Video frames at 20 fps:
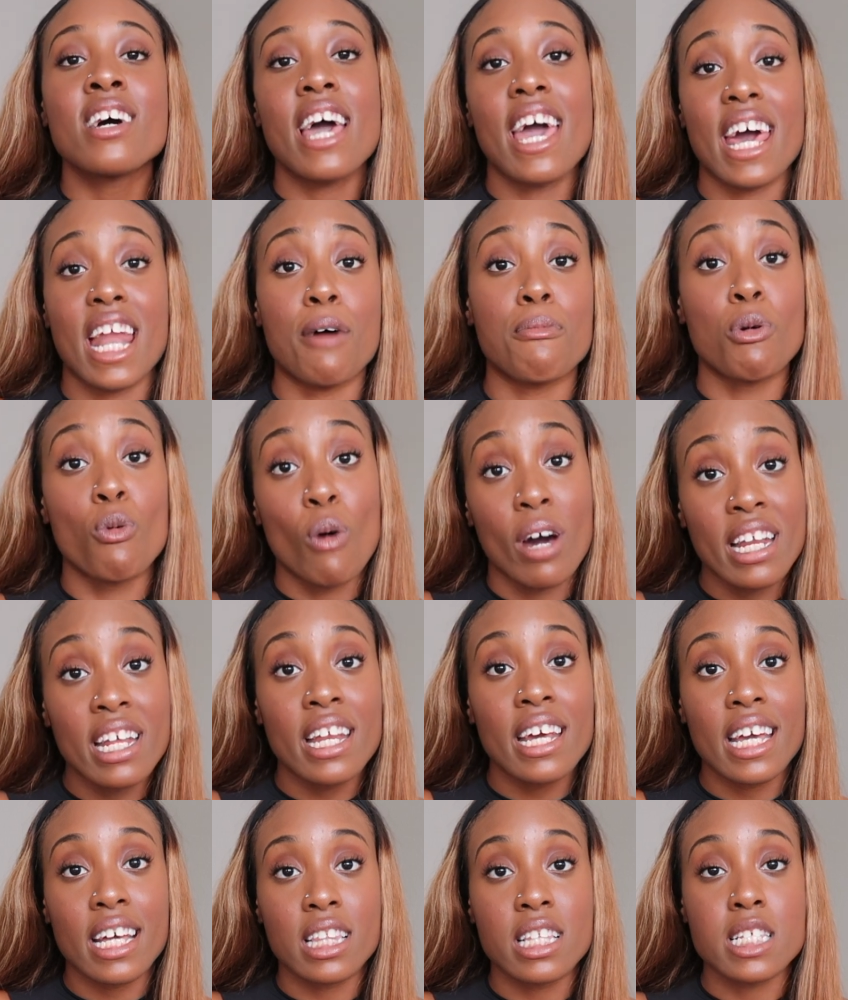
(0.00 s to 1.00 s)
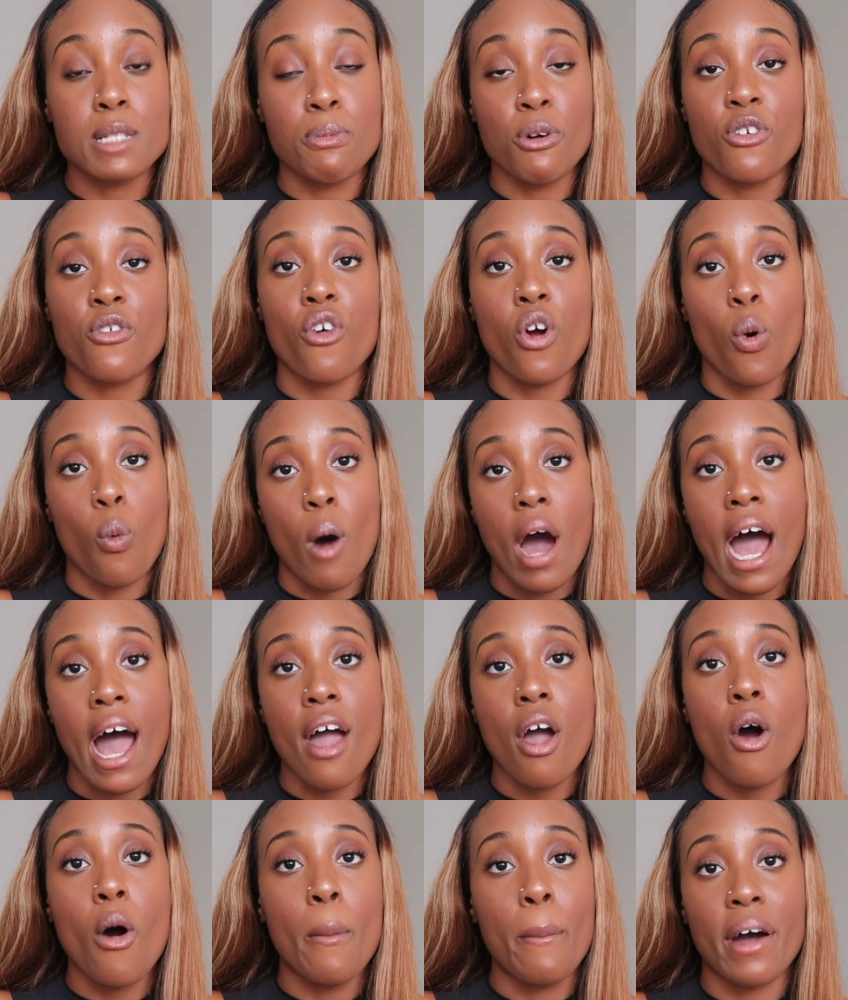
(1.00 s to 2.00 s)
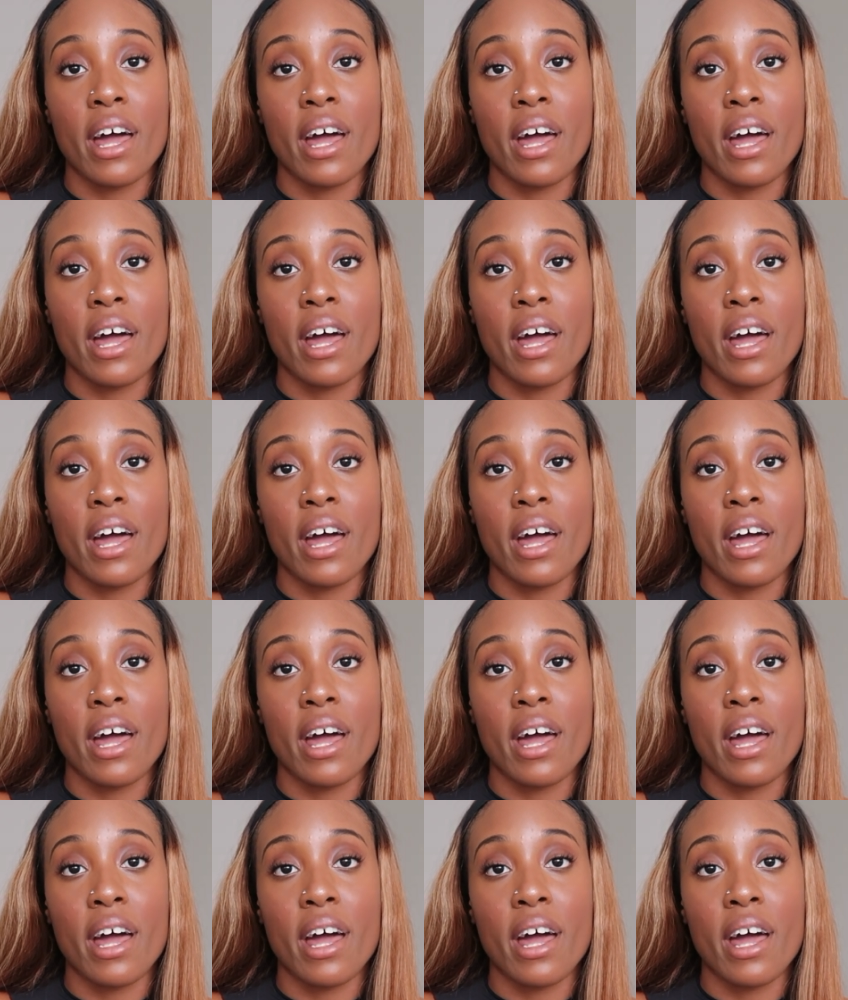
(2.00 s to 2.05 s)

and I've been wanting to get this book for a while,